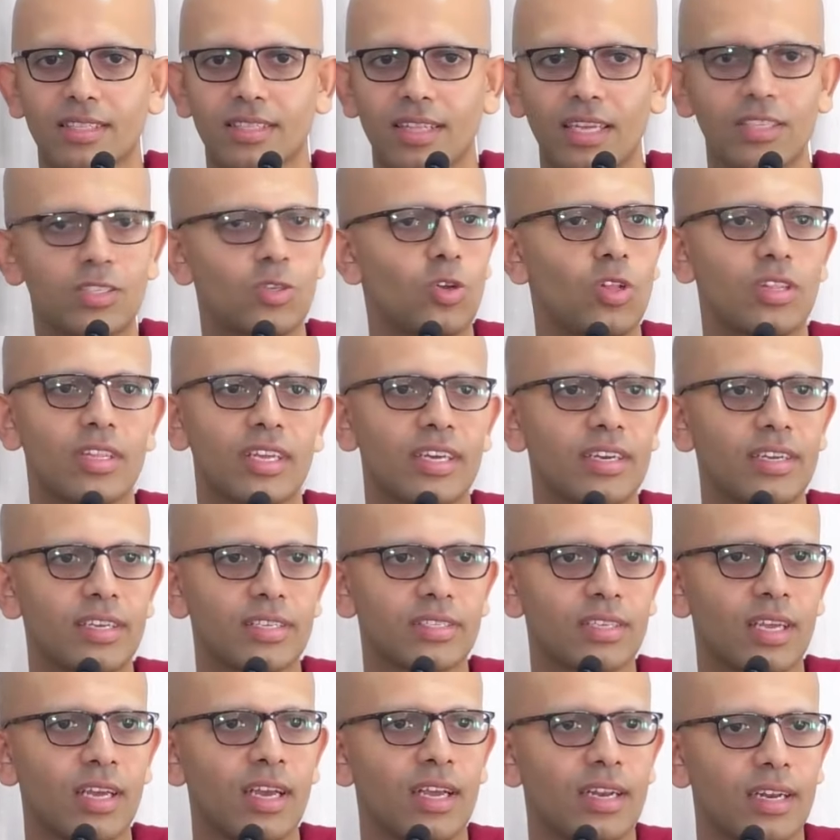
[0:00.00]
That's all there
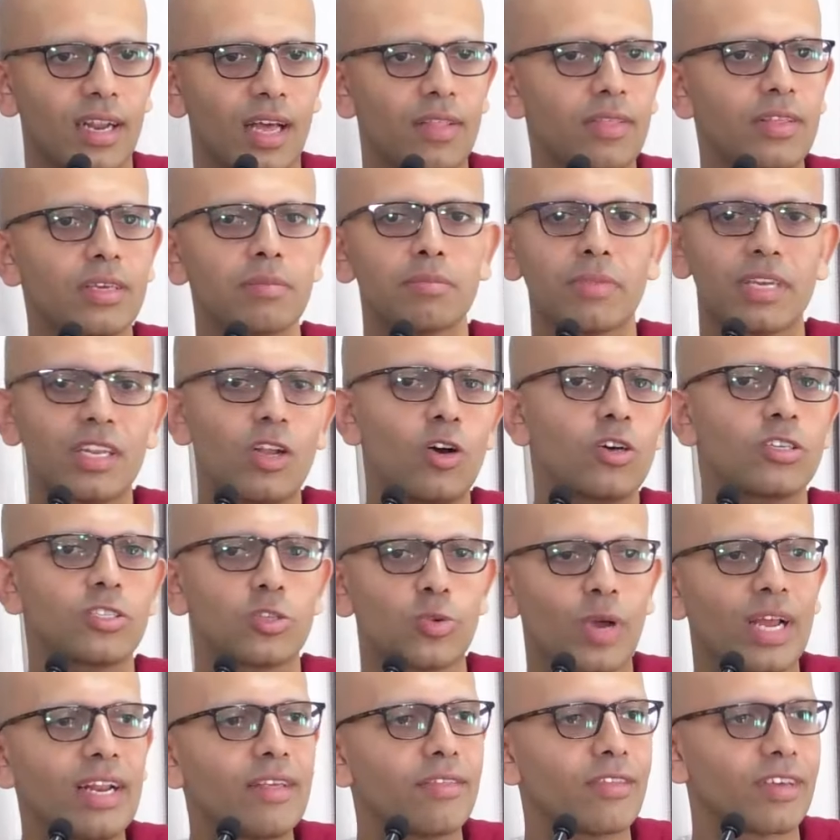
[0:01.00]
is. Nothing belongs
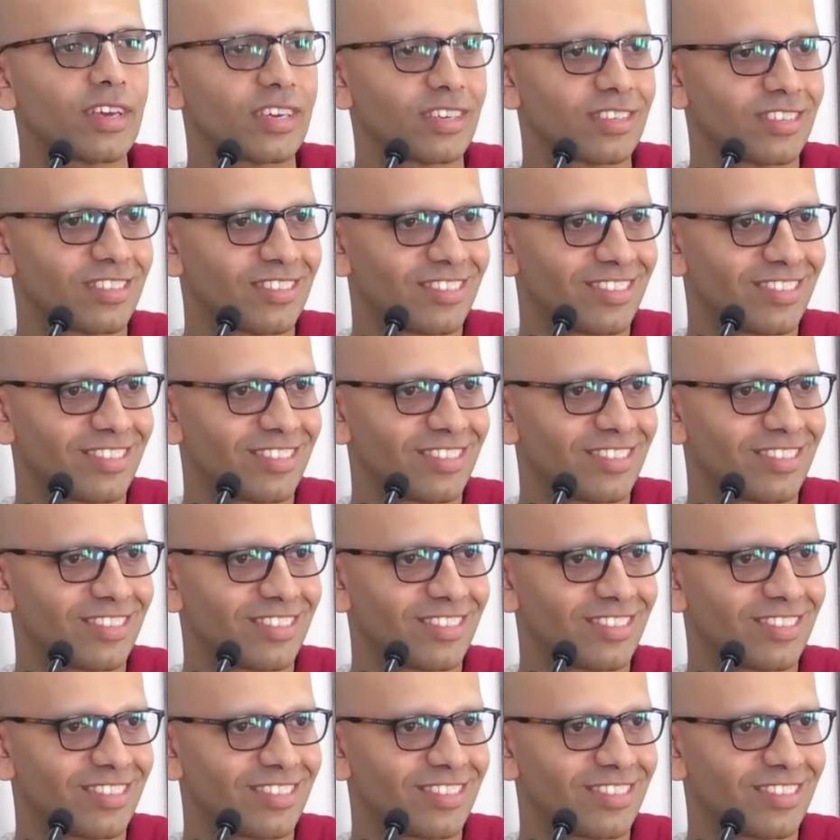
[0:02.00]
to anything.